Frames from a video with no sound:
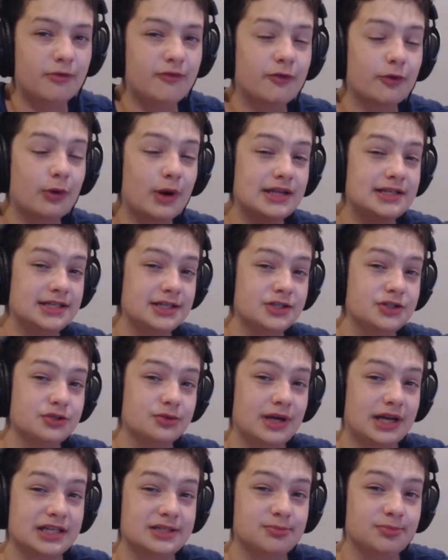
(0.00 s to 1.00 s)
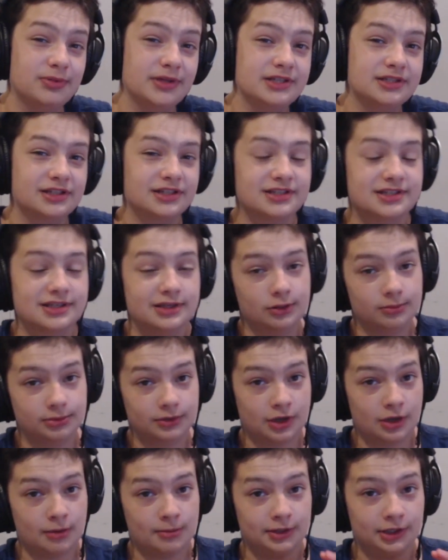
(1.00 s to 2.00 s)
Before I teach you guys, please consider
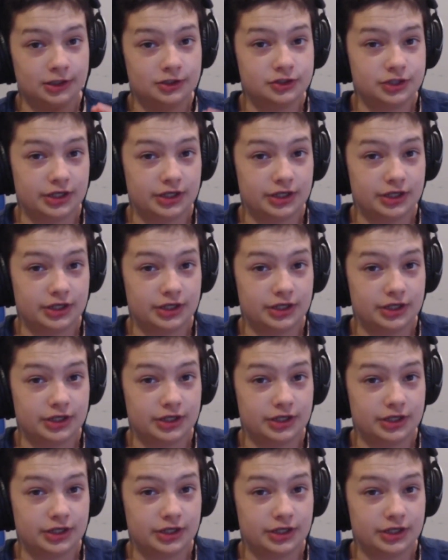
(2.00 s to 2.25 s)
becoming a